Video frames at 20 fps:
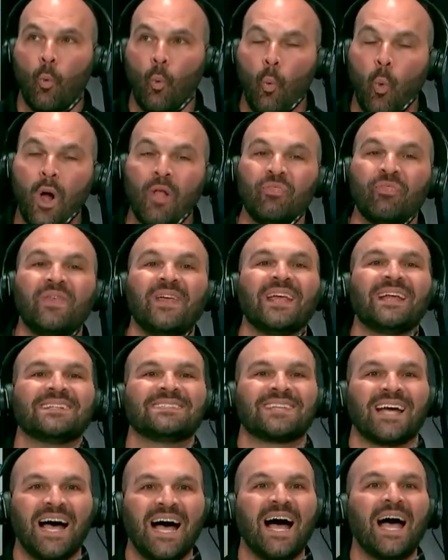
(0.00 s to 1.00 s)
what the
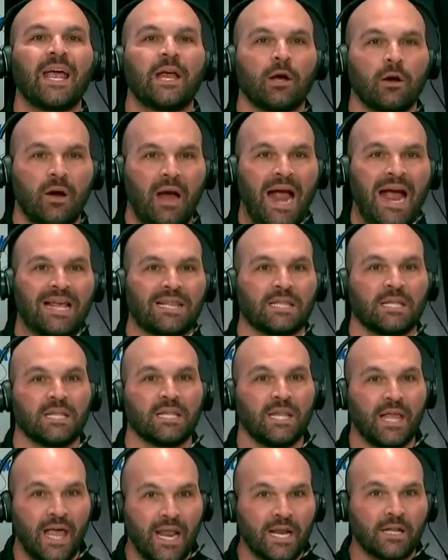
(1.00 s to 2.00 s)
entire
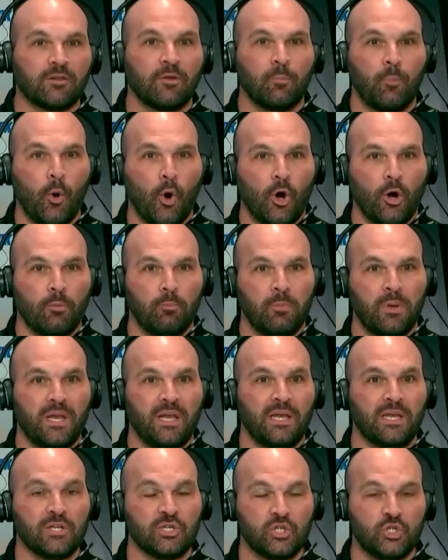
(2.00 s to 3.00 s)
athletic
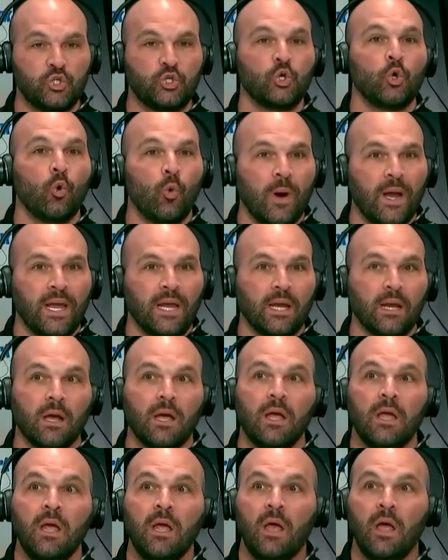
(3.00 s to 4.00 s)
department is
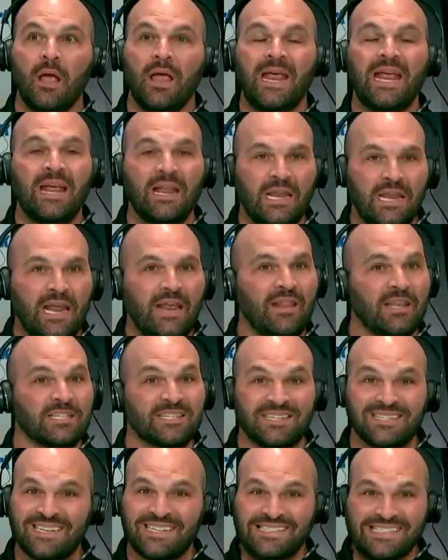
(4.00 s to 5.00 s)
doing in
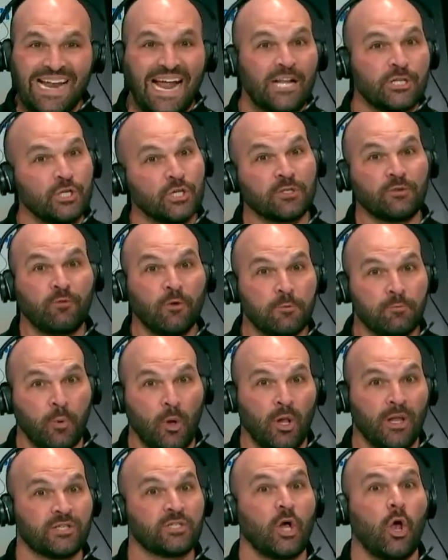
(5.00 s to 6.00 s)
this, because it's not just
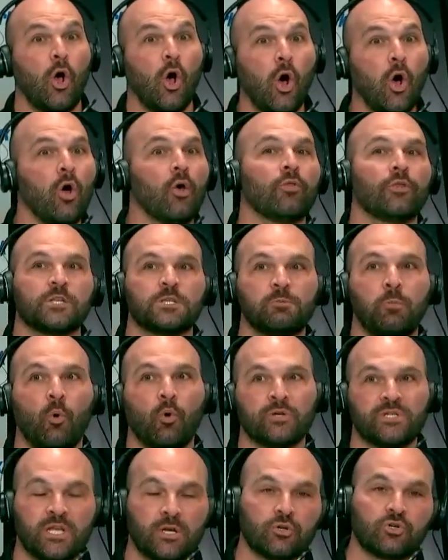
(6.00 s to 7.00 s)
football. It's all the
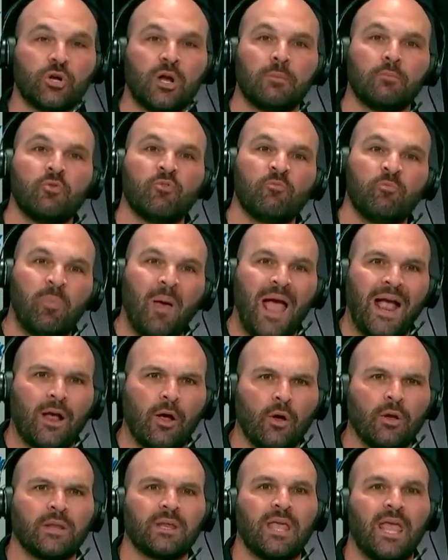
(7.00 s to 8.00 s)
sports that are trying to move
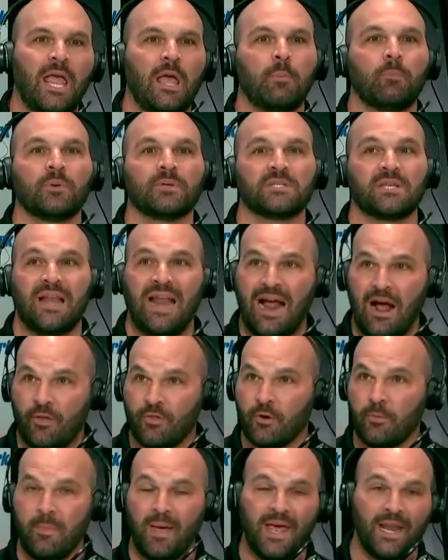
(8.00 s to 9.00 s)
back onto campus and
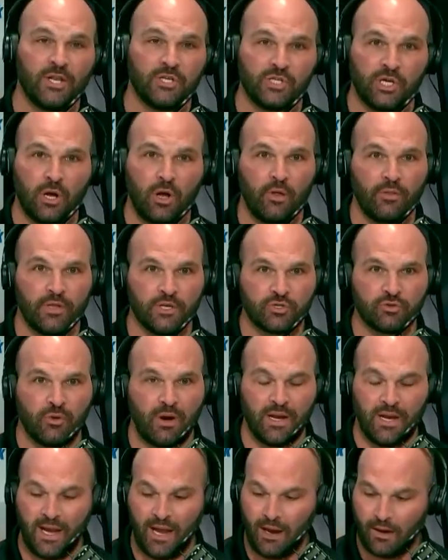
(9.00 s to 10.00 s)
how they're managing all this
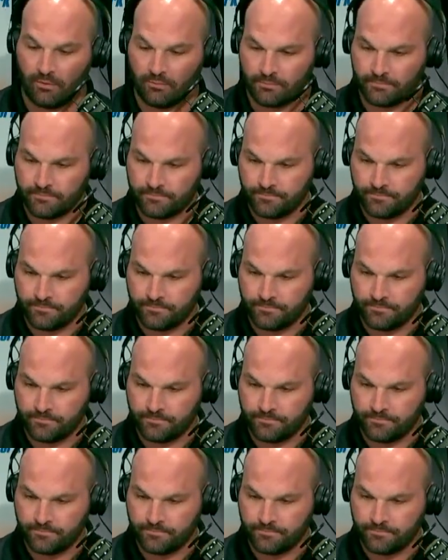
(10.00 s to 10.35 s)
right now.